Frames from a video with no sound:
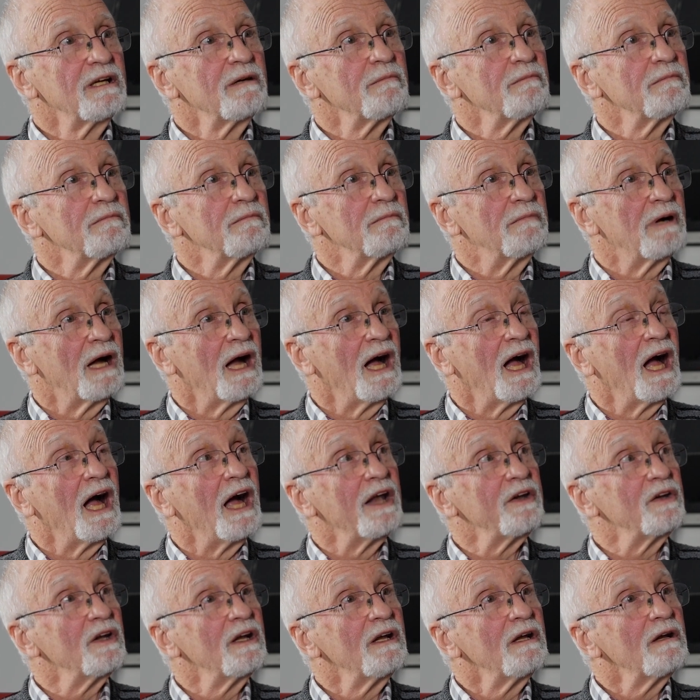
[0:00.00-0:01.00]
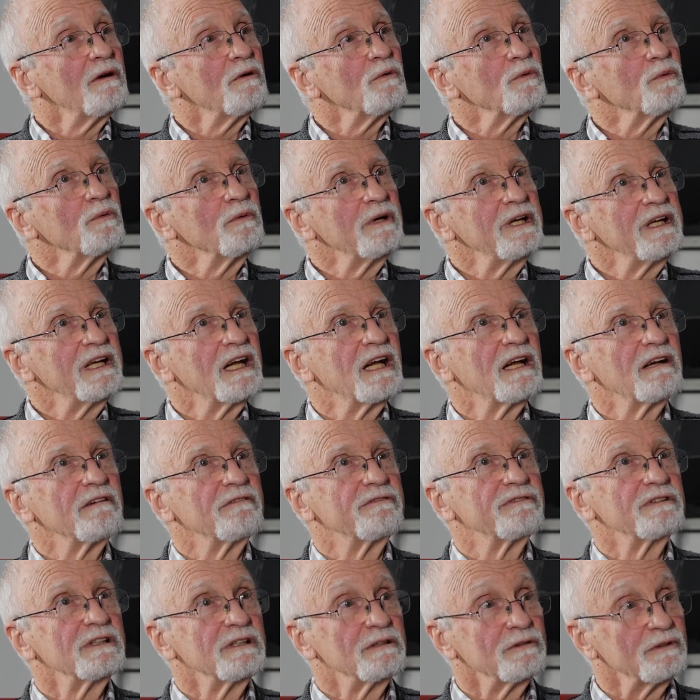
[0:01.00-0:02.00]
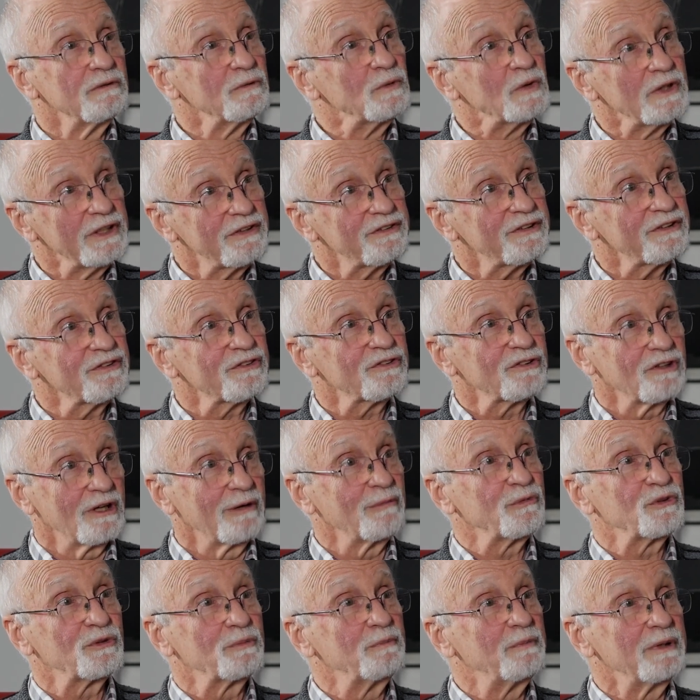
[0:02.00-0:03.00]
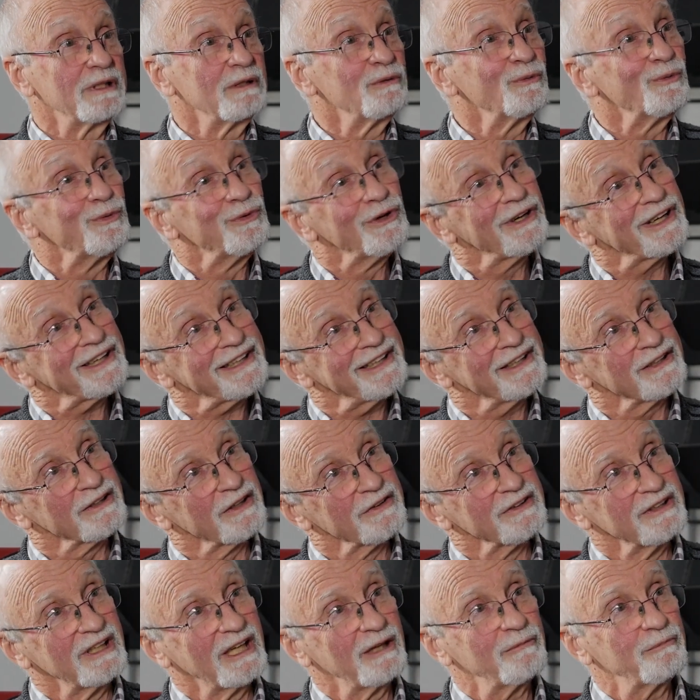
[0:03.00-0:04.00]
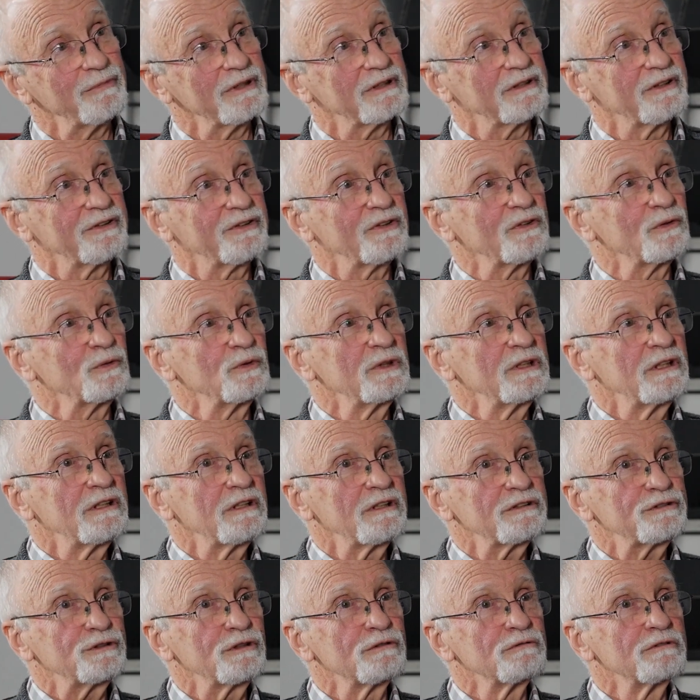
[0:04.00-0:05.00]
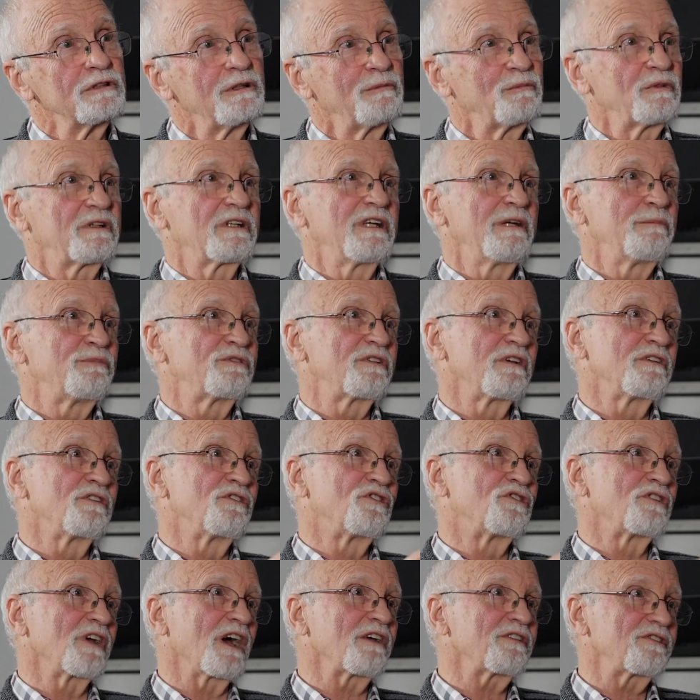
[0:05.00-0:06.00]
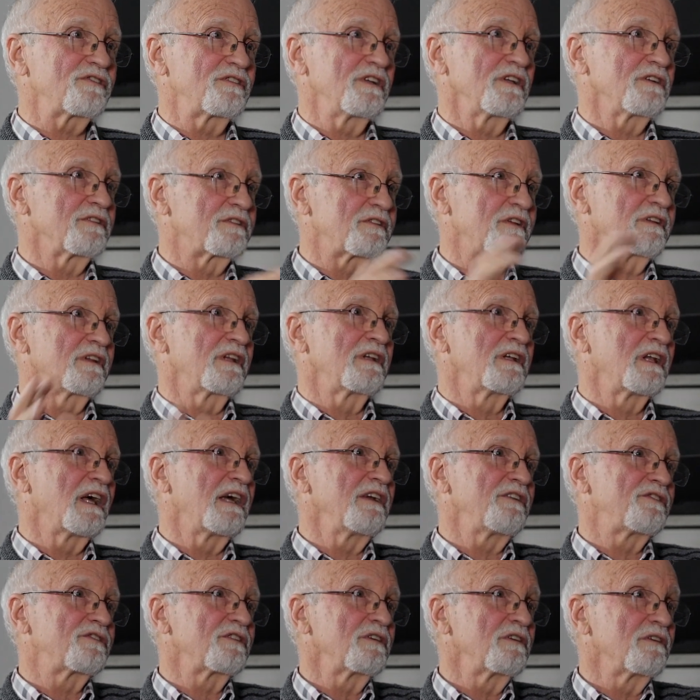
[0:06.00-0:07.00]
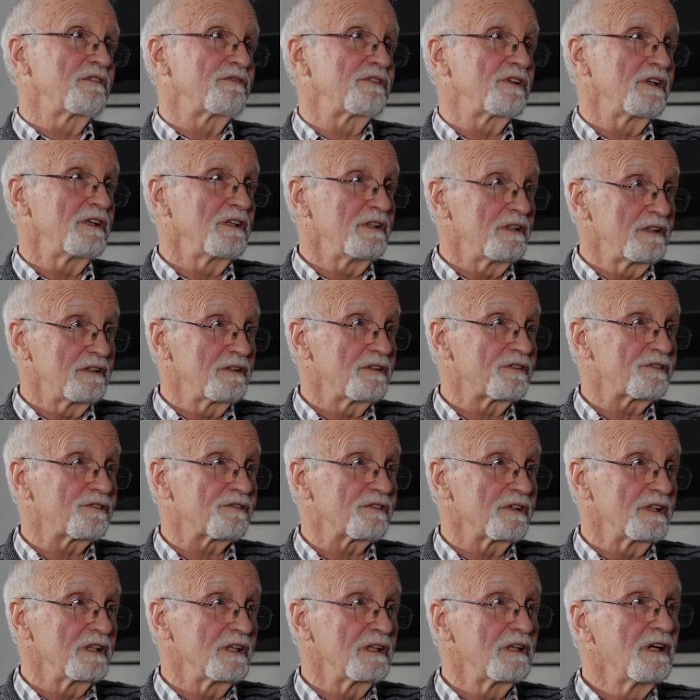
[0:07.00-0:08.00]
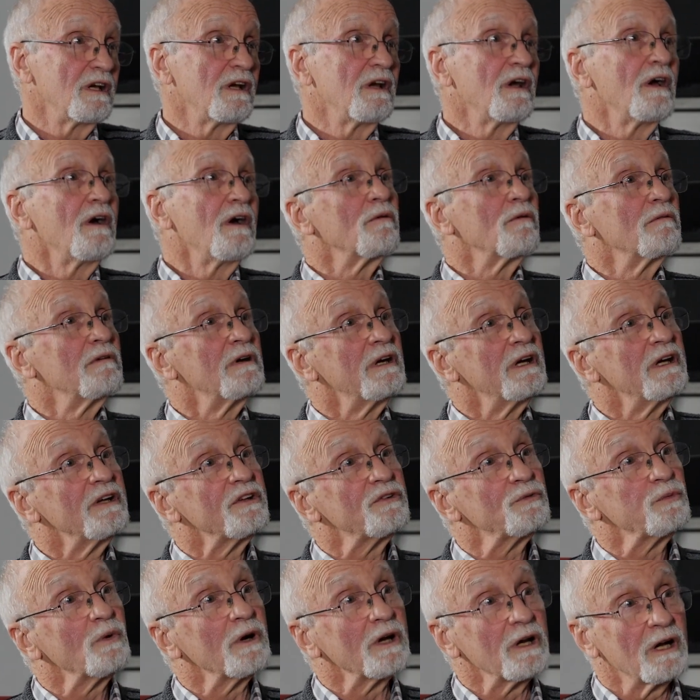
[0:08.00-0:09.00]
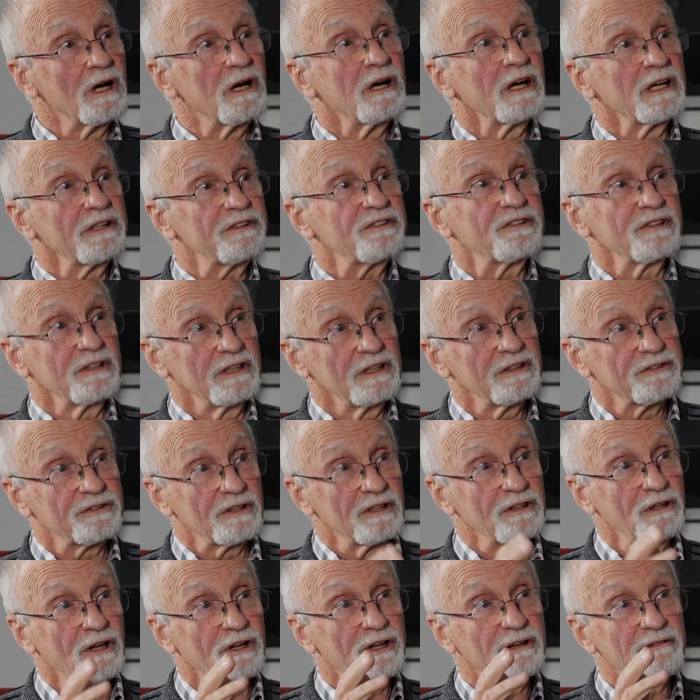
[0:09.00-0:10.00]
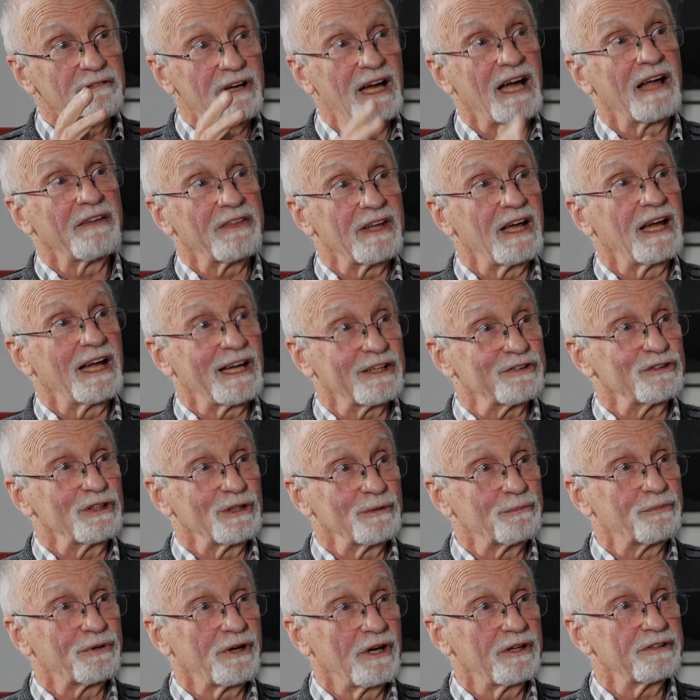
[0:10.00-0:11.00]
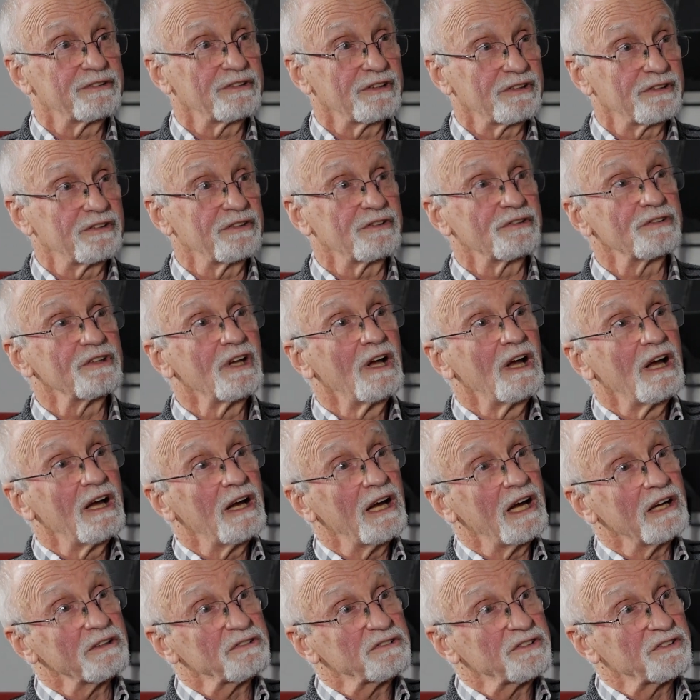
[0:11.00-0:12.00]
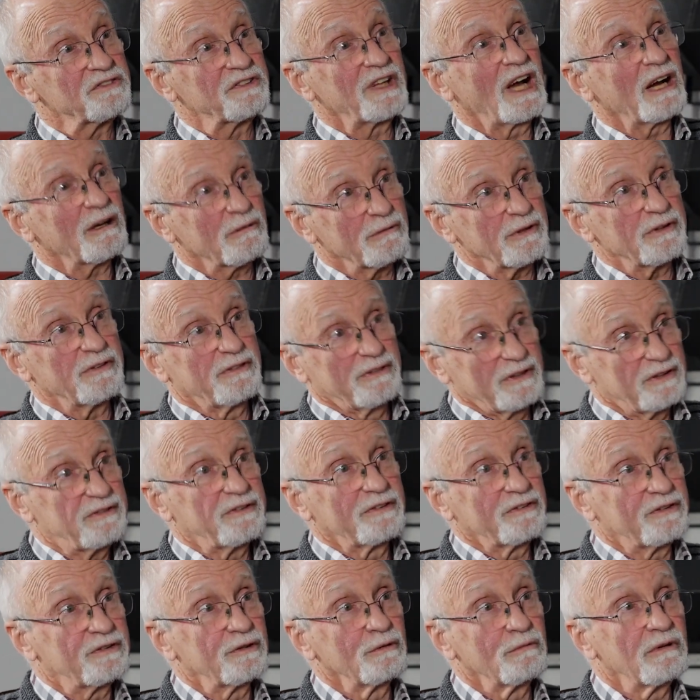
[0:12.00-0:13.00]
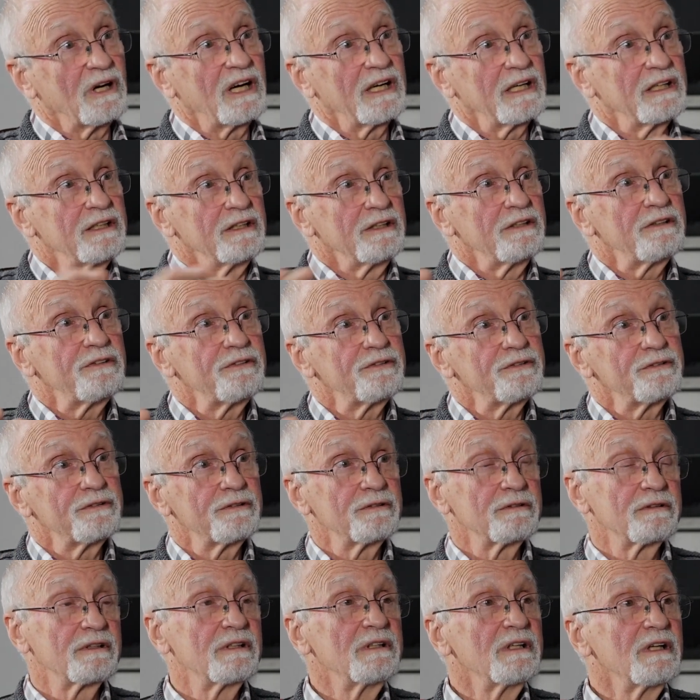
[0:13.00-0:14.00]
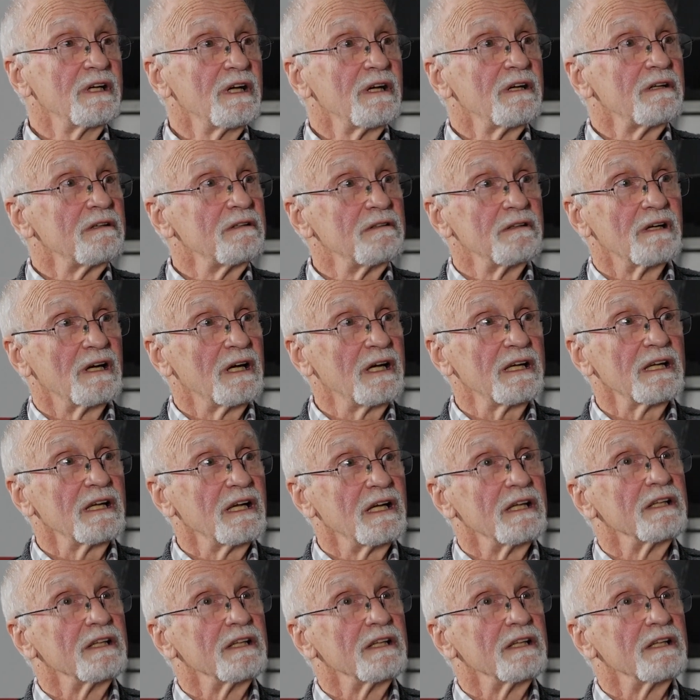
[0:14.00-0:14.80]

But we have in recent times been working on that because the rehearsal room keeps adjusting to the nature of the industry, whereas what I see is a lot of other acting processes are stuck with this is the way it is, right?